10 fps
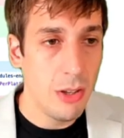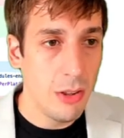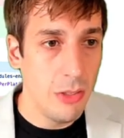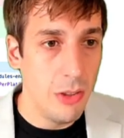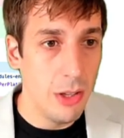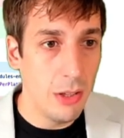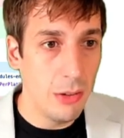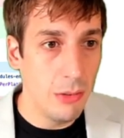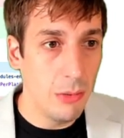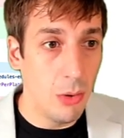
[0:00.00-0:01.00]

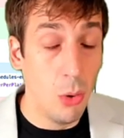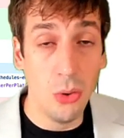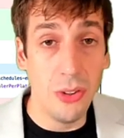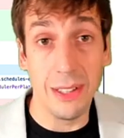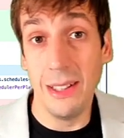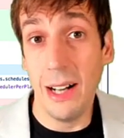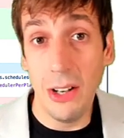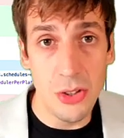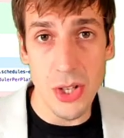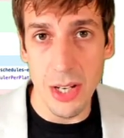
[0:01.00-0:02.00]
The whole
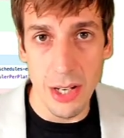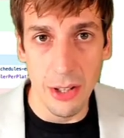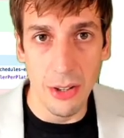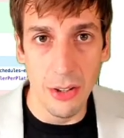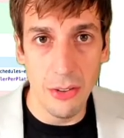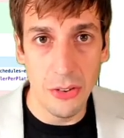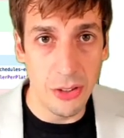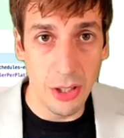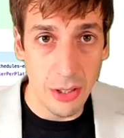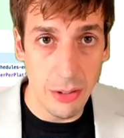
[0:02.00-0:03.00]
technology here
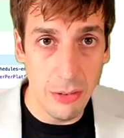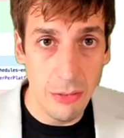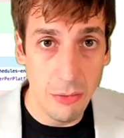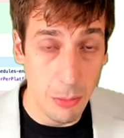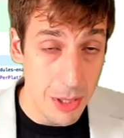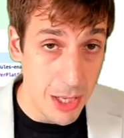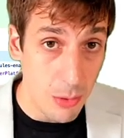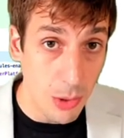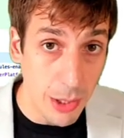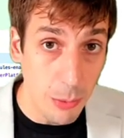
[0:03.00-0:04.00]
started for me
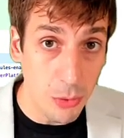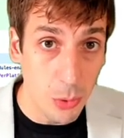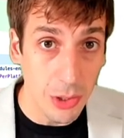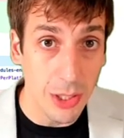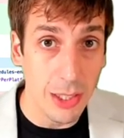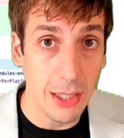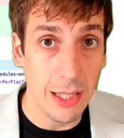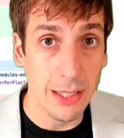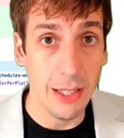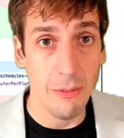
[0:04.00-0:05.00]
when I was working
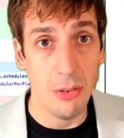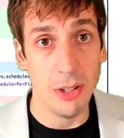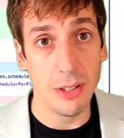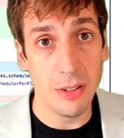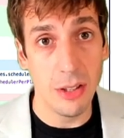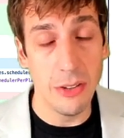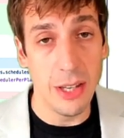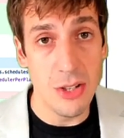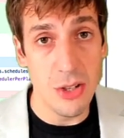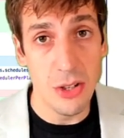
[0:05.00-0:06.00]
at Netflix on the
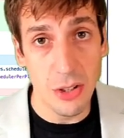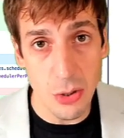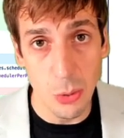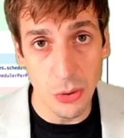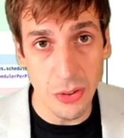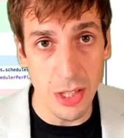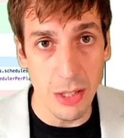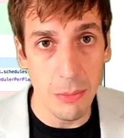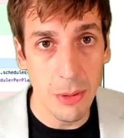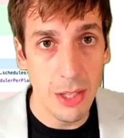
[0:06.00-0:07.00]
engineering tools
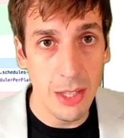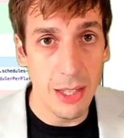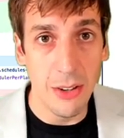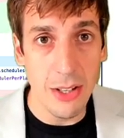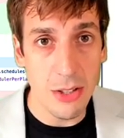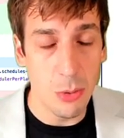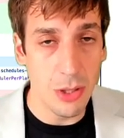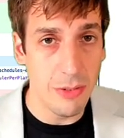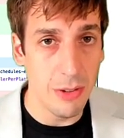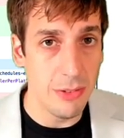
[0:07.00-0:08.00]
team in late
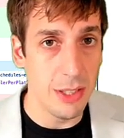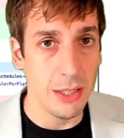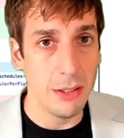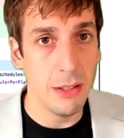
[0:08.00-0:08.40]
2015.